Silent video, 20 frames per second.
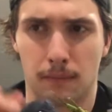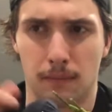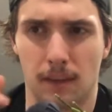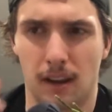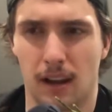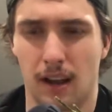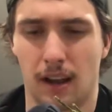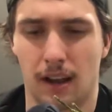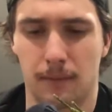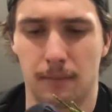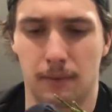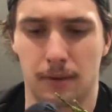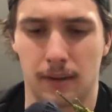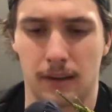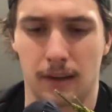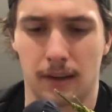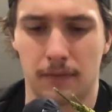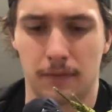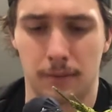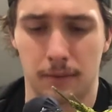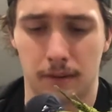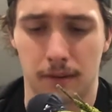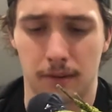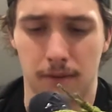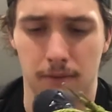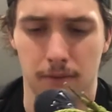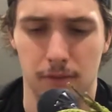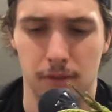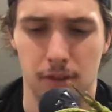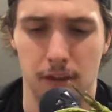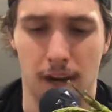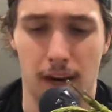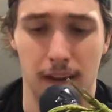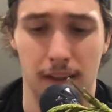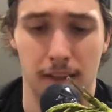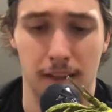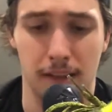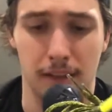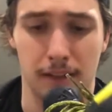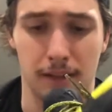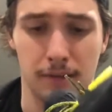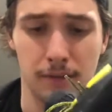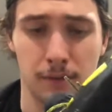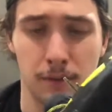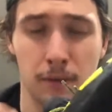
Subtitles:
a lot more comfort, which I think